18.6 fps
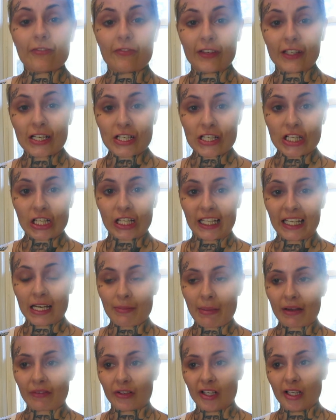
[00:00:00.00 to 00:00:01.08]
finish
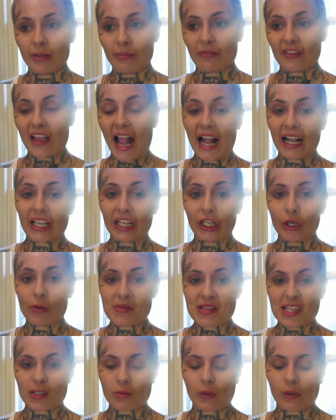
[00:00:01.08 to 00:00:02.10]
cleaning my room, vacuum, and